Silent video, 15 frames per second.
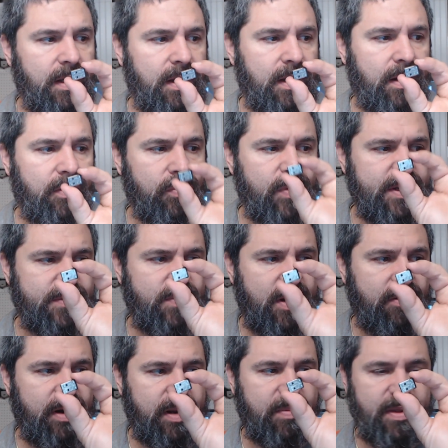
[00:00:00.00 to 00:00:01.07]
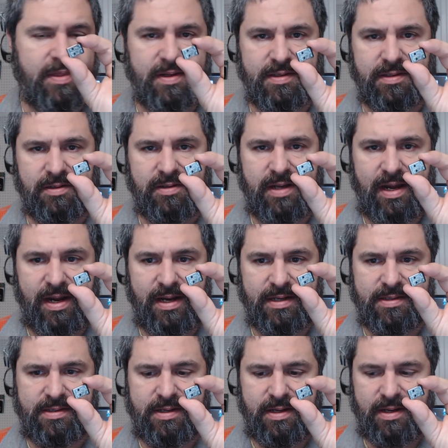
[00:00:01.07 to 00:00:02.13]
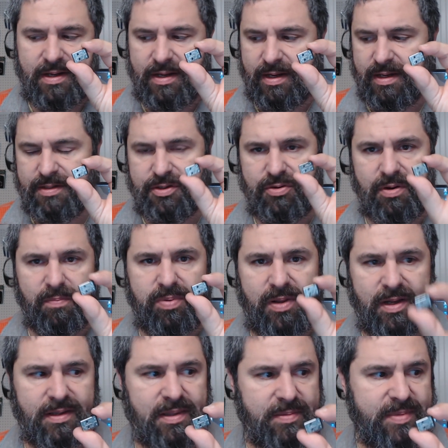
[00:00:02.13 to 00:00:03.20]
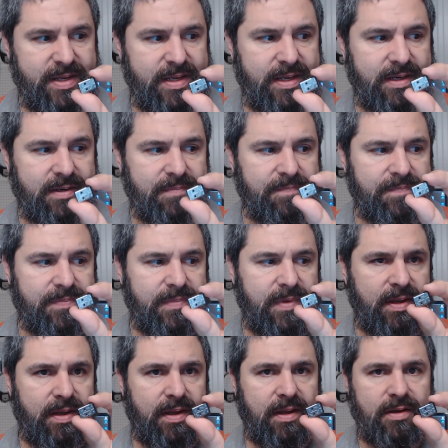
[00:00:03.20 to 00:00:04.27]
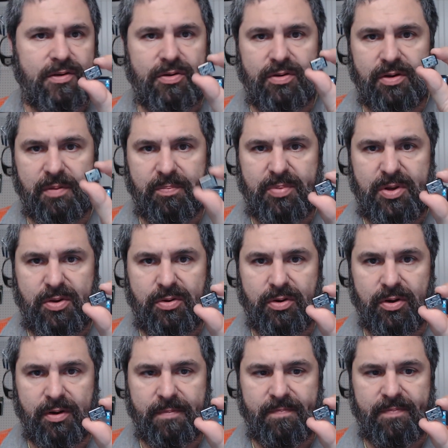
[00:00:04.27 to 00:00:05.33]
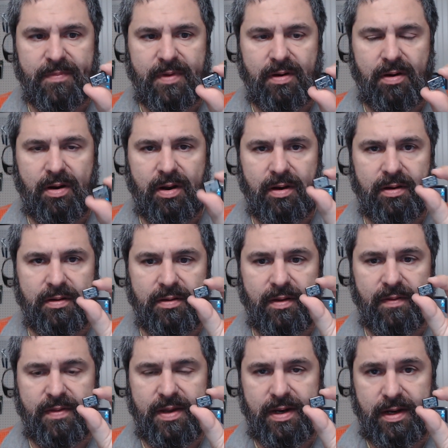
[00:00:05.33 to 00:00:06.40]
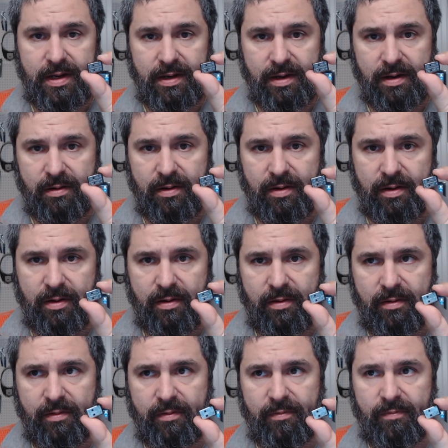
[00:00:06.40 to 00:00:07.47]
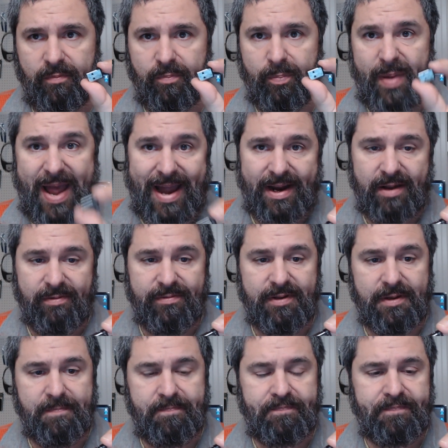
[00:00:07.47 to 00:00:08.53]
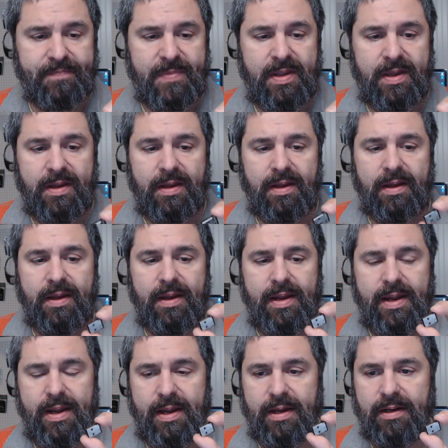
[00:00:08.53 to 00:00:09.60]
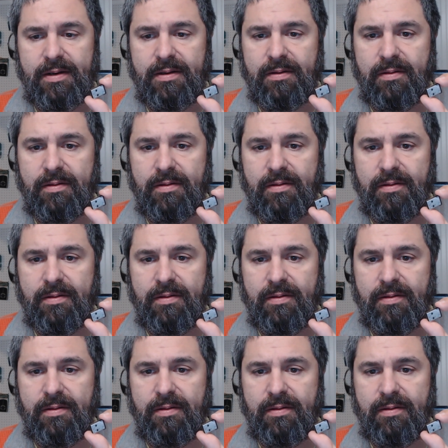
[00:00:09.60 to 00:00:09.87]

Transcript: the reason why I recommend these little guys is you can plug them in to your computer on the back of it, and